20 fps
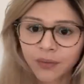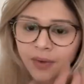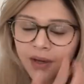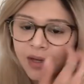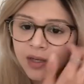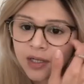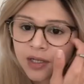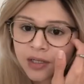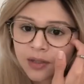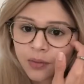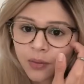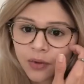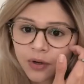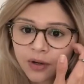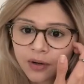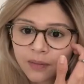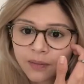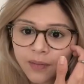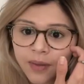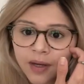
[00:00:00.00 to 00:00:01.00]
It just
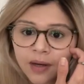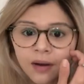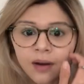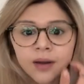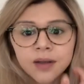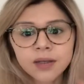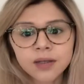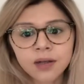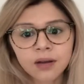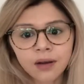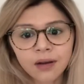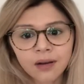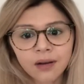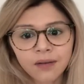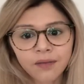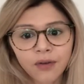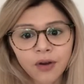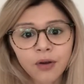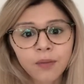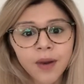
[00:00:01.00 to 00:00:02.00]
wouldn't be nice to kind
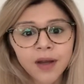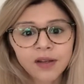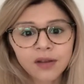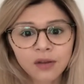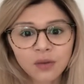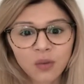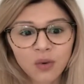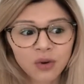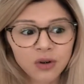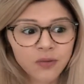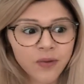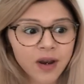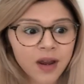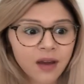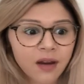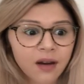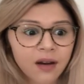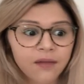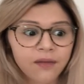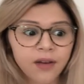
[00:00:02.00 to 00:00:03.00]
of go back to the ward when you
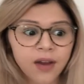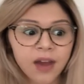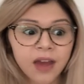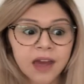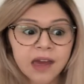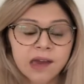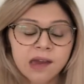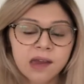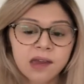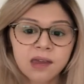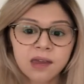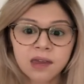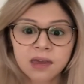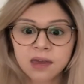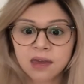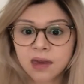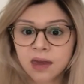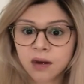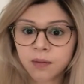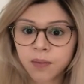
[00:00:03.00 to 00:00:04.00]
kind of
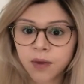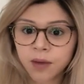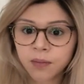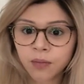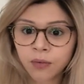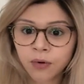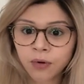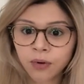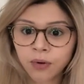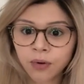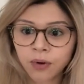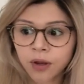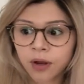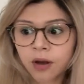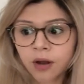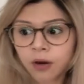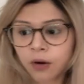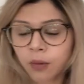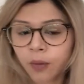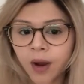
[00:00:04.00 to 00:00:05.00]
get a bit more, you
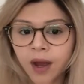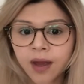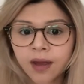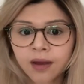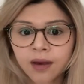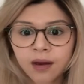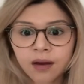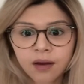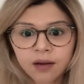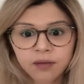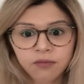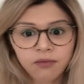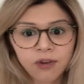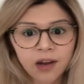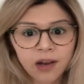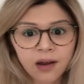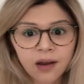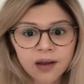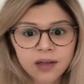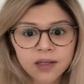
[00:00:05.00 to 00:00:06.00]
know, awake. I'd
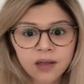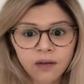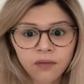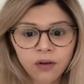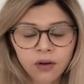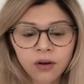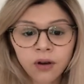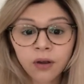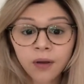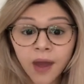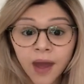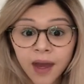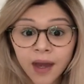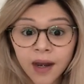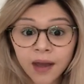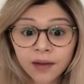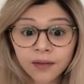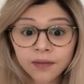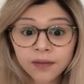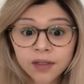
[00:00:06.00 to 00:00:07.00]
realise that I've got no hair
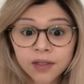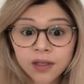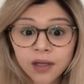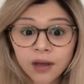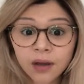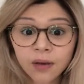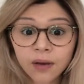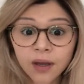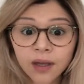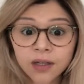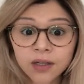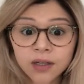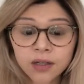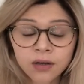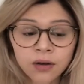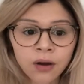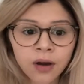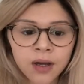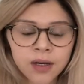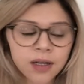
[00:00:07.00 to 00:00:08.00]
left, so it's just
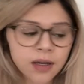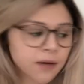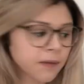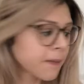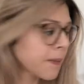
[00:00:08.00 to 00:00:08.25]
not ideal.